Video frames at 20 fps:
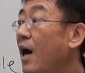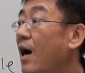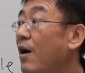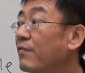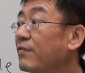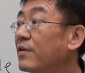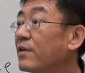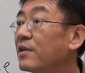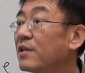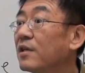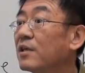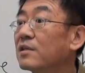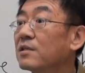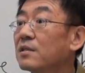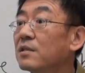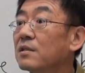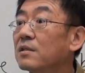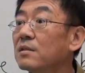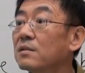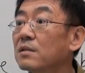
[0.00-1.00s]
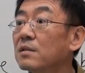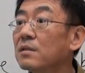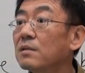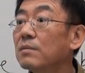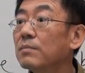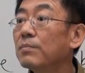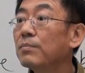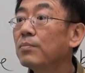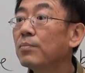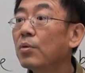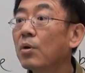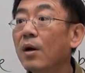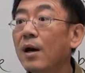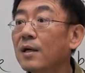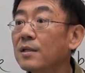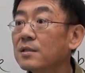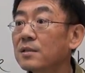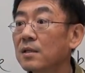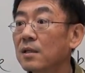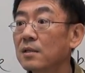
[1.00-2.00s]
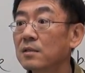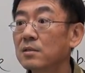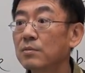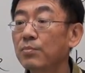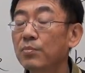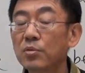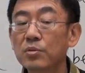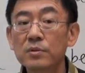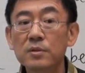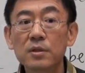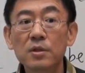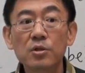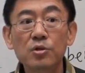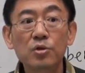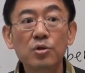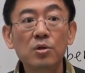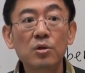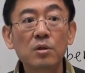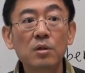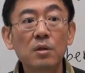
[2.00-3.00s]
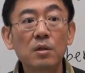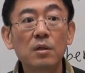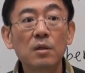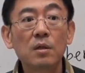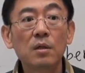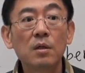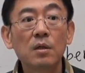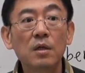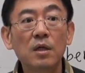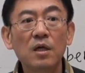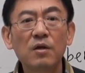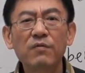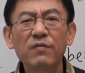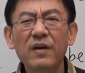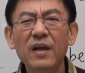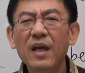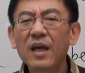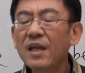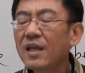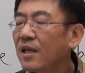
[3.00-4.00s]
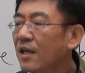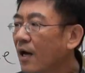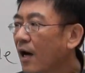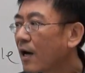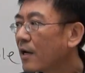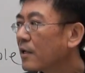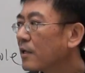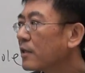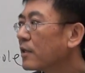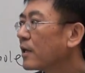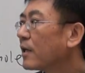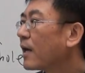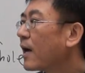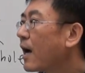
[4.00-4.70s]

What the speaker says: after this procedure, if any other thing